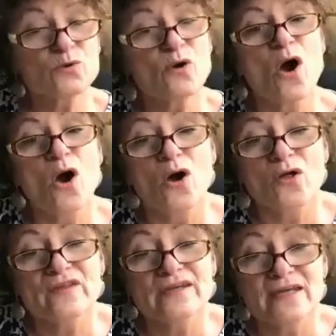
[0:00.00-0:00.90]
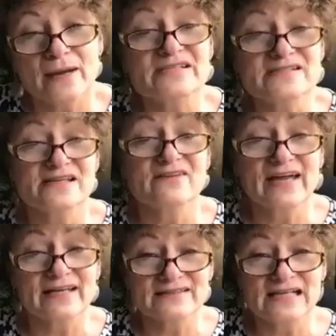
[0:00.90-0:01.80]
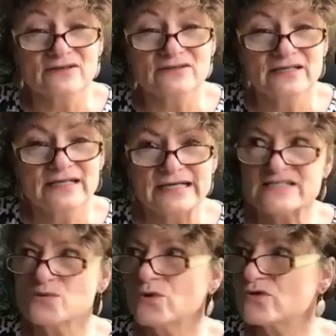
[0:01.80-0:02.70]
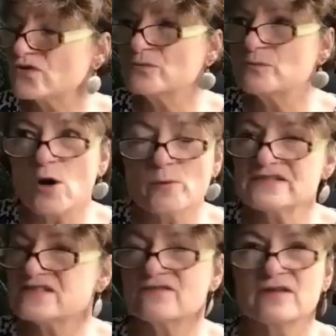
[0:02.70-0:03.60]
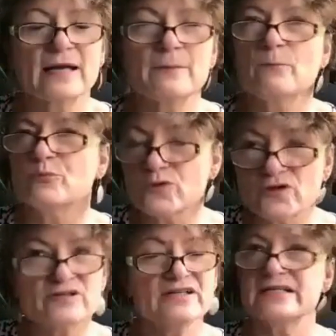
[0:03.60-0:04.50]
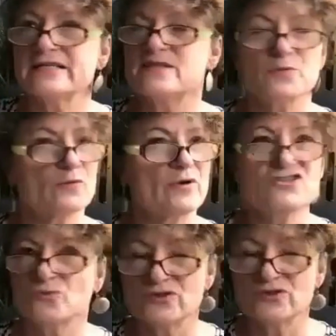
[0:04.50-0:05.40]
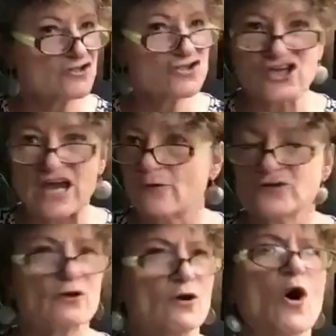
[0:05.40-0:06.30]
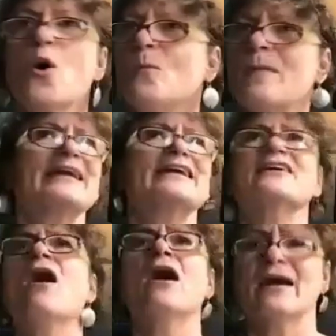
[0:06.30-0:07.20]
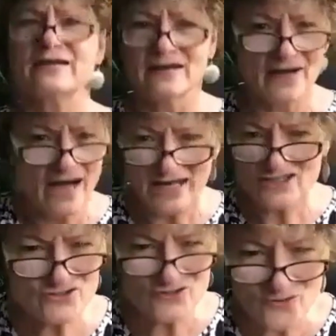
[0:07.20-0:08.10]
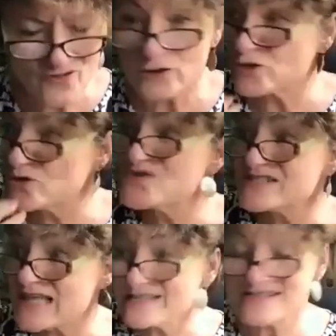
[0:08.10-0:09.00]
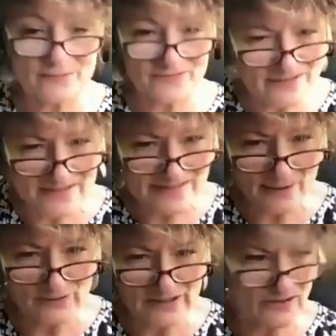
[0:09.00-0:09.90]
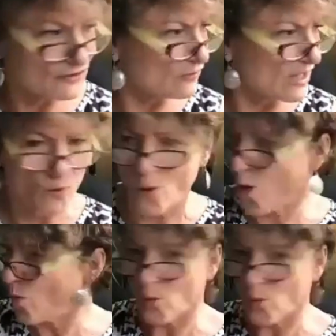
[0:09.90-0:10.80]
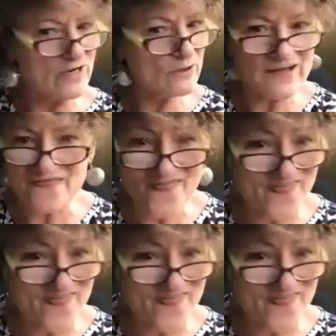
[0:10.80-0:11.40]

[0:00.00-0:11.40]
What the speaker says: where all the yummy stuff hangs out. It's where those moments of like brilliant inspiration when you're in the shower and you go, "Oh my God, I should do that." Or you say something to someone and you're like, "Where did